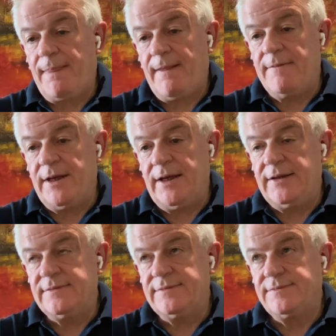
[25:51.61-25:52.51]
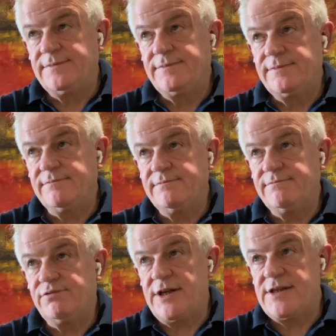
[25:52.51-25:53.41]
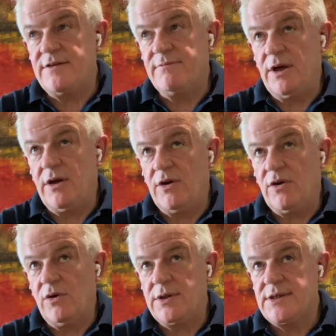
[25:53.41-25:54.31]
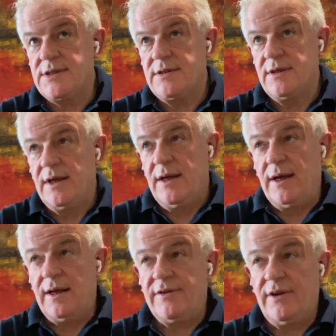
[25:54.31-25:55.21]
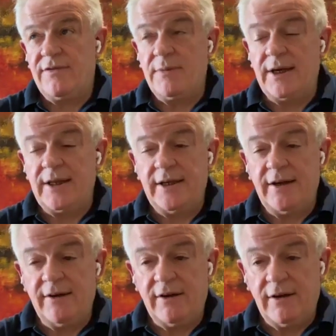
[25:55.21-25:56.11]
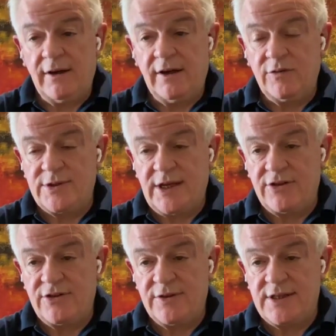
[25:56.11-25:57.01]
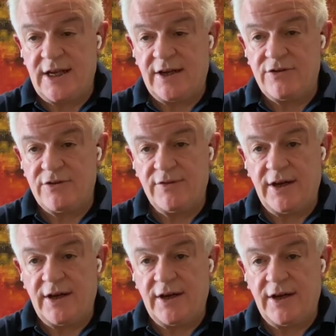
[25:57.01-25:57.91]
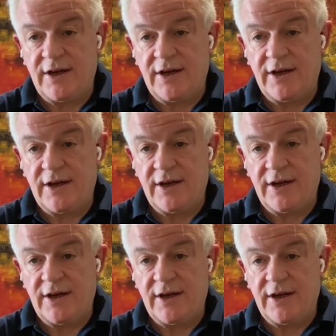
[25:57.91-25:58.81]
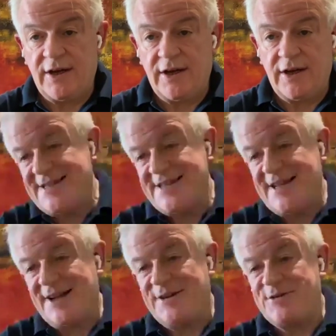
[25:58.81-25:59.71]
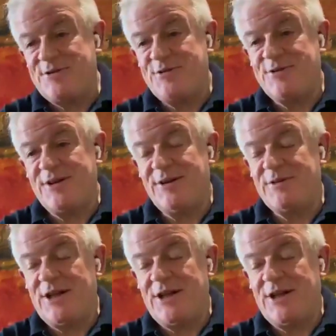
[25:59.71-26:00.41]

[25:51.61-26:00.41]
I mean, President Marcos, I think for about a year and a half, was actually the Secretary of Agriculture, along as being